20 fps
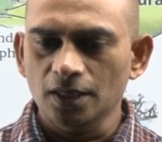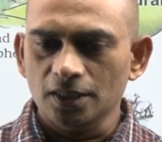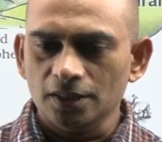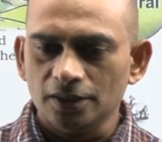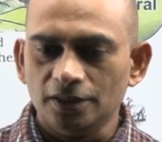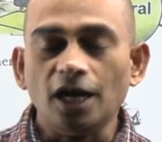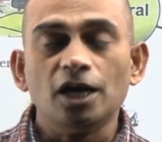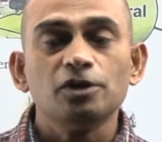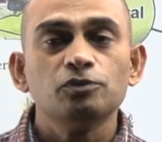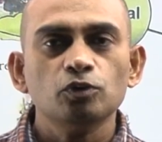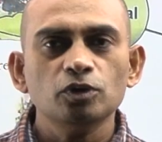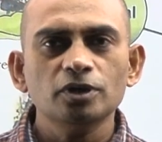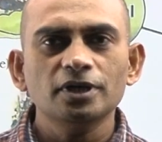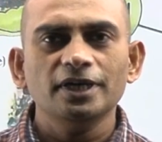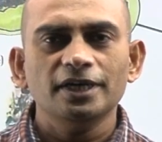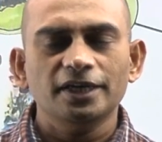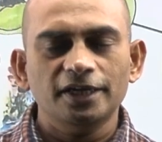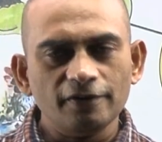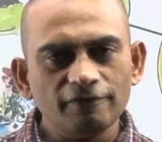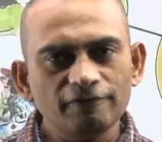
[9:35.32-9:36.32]
That would
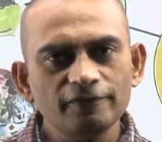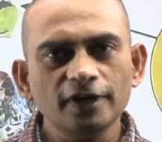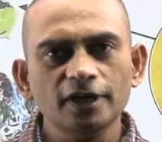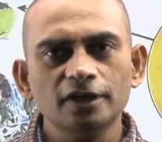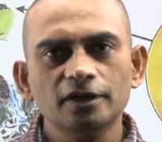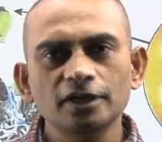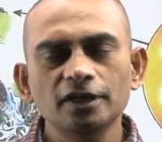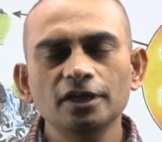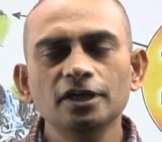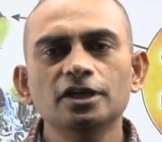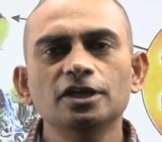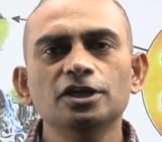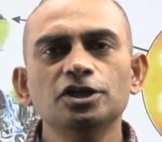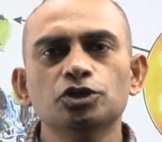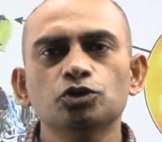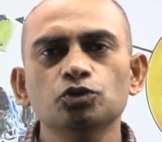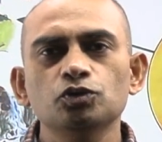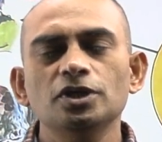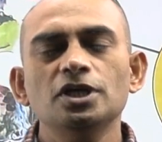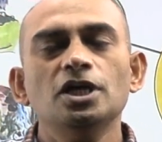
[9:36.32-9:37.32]
definitely
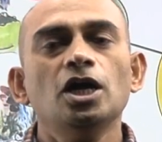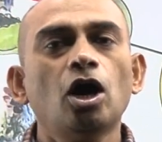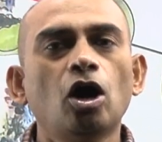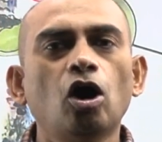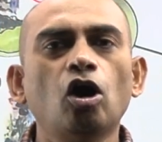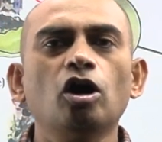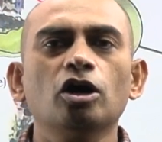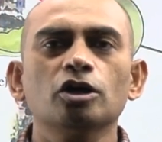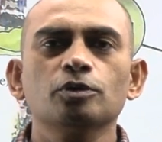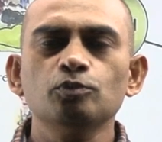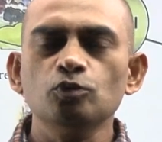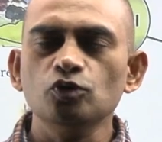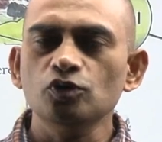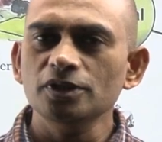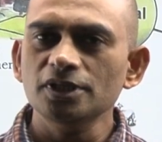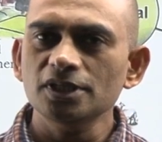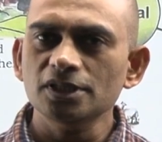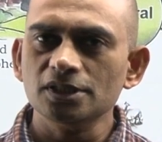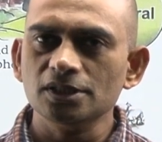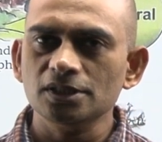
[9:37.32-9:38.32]
lead to the
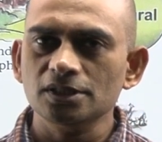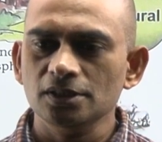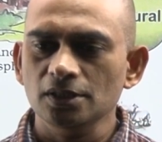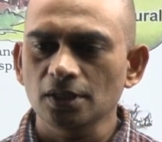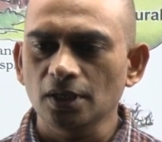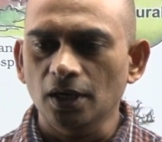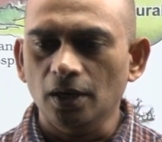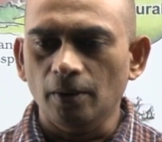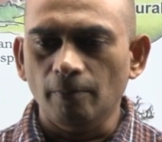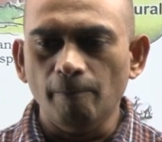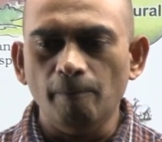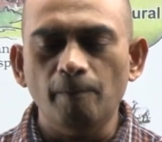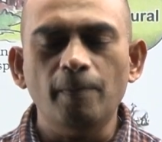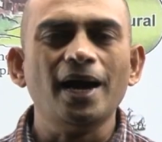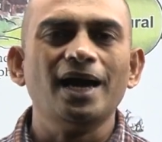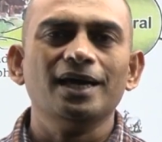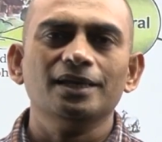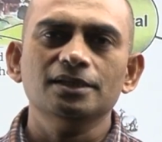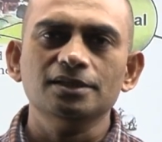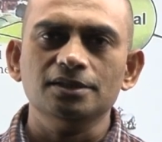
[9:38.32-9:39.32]
harmonious
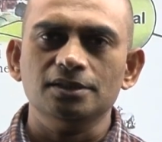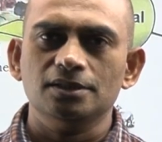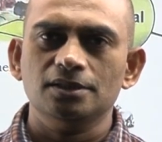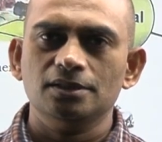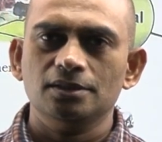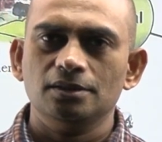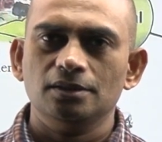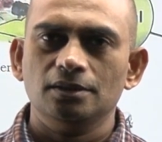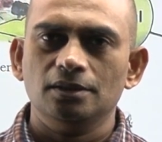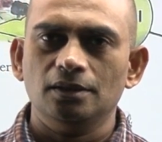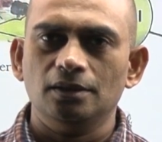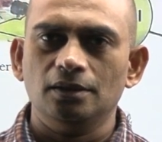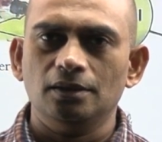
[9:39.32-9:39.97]
balance.